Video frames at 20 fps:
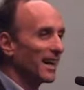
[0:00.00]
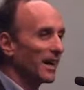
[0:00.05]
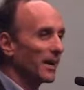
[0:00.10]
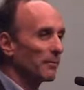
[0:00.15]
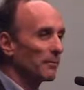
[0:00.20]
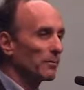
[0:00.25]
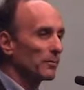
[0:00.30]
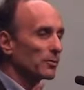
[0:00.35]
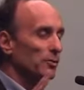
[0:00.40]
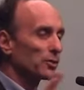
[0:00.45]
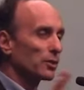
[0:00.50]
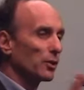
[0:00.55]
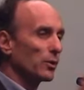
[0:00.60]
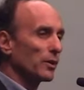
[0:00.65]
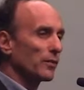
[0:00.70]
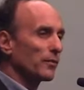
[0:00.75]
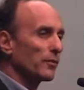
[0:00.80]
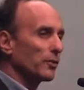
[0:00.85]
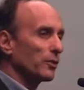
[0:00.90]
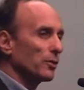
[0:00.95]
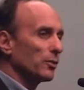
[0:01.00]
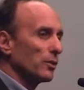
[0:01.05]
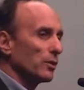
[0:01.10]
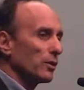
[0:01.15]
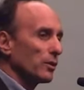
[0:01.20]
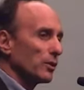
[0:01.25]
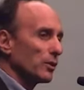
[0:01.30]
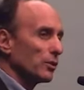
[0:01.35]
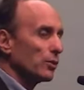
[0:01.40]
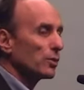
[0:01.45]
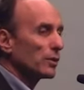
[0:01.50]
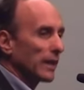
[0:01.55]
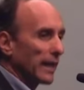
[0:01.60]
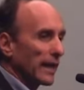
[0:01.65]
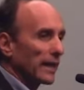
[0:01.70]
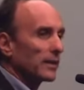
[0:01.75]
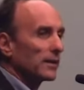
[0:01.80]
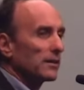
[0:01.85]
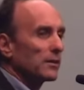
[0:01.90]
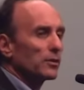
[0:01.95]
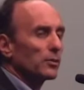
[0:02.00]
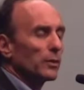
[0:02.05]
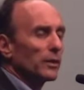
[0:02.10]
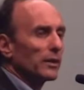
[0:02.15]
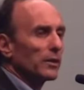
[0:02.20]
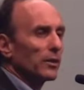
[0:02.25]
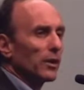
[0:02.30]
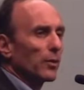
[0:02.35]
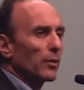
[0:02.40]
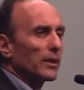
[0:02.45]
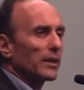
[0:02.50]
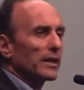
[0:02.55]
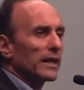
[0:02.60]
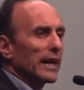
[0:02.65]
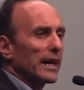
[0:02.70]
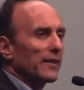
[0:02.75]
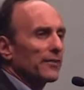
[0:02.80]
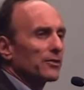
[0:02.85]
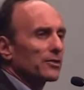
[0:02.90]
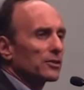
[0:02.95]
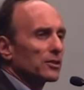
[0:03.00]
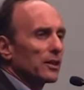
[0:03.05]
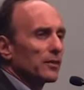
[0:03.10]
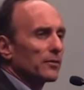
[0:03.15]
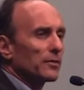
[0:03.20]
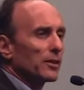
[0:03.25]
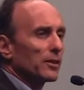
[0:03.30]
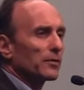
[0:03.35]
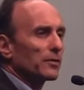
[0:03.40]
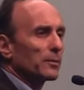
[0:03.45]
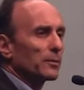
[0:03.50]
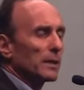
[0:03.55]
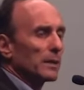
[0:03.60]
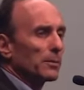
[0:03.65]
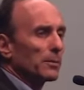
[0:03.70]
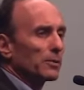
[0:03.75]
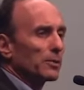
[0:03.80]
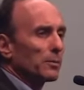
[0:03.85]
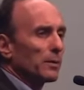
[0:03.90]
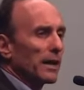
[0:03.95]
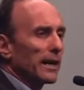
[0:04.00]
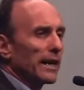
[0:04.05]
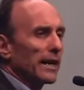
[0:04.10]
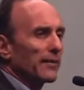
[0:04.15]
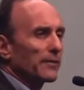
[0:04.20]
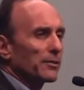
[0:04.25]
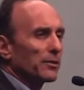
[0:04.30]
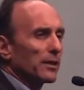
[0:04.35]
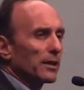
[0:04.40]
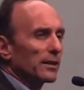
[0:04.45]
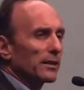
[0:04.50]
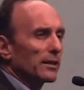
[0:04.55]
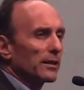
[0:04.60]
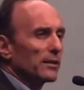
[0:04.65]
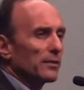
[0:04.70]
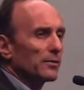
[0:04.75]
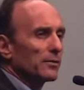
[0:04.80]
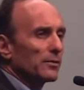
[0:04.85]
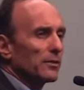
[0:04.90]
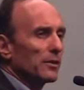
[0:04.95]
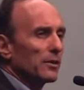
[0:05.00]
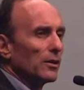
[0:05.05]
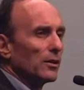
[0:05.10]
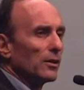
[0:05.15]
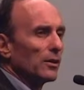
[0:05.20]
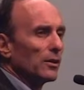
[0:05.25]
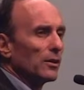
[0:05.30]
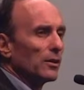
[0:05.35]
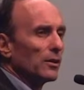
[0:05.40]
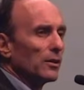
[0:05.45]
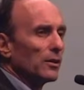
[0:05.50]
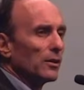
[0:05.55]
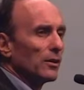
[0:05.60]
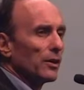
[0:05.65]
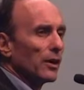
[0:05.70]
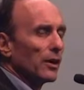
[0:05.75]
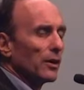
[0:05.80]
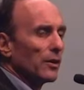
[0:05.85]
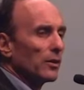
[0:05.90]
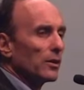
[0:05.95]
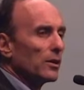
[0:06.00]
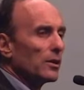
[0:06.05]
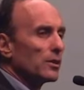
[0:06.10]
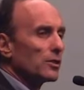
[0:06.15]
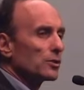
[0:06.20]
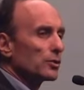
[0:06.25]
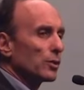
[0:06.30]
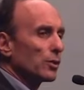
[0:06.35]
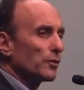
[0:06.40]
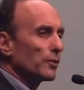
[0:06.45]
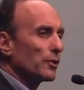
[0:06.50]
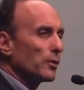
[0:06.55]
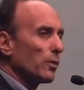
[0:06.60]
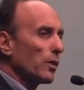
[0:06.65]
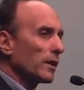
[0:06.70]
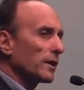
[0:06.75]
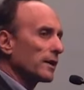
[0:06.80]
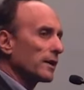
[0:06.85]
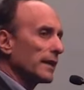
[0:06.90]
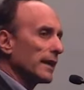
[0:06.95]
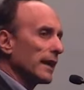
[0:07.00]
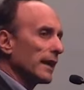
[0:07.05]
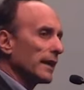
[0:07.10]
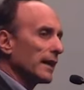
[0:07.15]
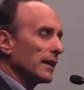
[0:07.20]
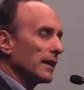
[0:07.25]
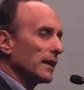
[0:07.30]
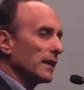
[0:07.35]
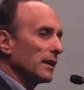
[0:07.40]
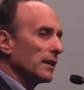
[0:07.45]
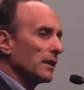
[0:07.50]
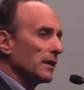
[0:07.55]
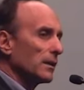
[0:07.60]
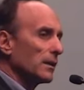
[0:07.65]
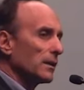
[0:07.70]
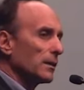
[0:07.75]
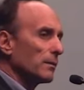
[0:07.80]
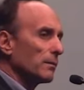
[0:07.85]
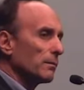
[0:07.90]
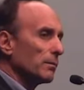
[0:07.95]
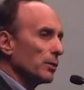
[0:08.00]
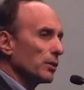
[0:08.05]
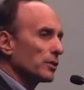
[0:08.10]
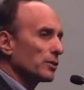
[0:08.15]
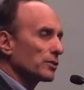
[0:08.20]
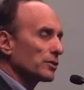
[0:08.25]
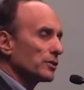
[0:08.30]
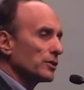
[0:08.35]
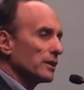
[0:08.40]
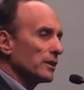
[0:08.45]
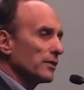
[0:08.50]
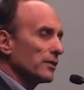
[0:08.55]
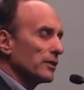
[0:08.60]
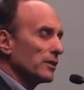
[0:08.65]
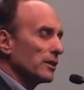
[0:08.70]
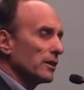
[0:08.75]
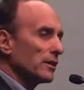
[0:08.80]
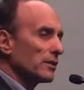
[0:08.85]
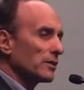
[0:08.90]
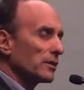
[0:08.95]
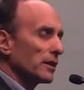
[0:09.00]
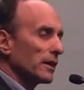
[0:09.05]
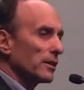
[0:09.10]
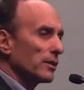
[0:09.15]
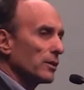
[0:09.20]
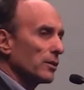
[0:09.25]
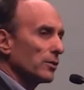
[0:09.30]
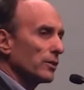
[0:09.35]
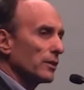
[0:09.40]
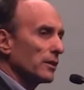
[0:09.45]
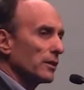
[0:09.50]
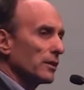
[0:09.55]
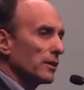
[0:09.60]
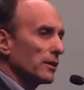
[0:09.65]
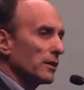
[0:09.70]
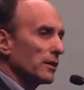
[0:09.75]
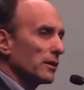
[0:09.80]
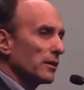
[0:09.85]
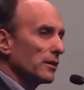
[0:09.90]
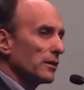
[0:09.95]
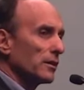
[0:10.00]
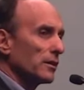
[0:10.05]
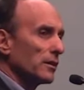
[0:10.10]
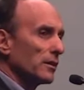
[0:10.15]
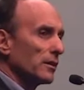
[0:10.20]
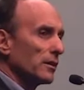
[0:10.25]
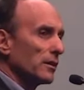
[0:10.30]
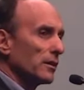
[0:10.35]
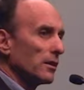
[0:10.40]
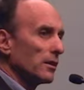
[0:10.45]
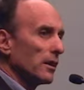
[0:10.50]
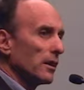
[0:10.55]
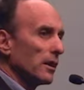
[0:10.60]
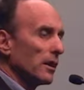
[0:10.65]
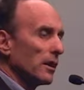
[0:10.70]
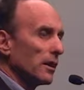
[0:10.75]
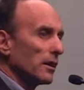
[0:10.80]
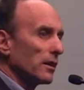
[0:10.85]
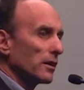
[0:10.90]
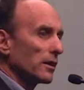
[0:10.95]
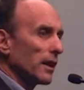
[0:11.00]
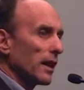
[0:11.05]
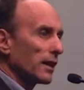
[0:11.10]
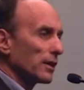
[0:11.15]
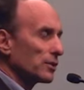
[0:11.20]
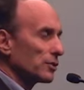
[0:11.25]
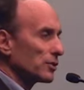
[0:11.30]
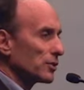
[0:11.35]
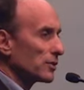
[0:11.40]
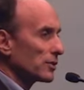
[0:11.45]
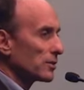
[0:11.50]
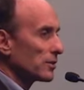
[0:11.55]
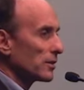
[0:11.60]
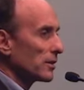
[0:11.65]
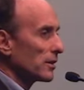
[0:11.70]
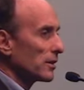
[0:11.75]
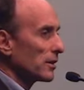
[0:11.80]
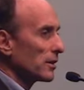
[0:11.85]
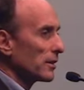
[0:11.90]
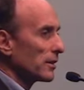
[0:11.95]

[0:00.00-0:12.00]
Um, so if you you can, do we are we going to have stuff here for people to buy after I leave? No. So if you want to get any books or DVDs, and I know that in uh, colleges